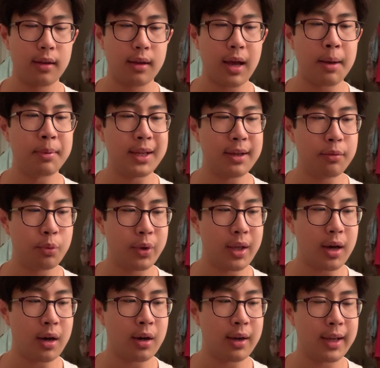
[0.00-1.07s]
I believe we
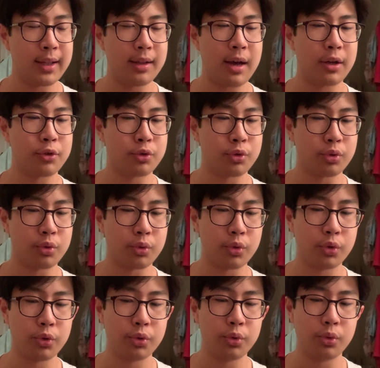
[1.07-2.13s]
are in our
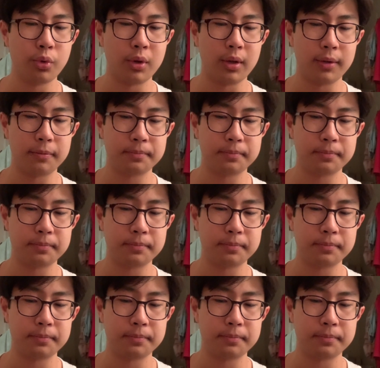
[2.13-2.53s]
true,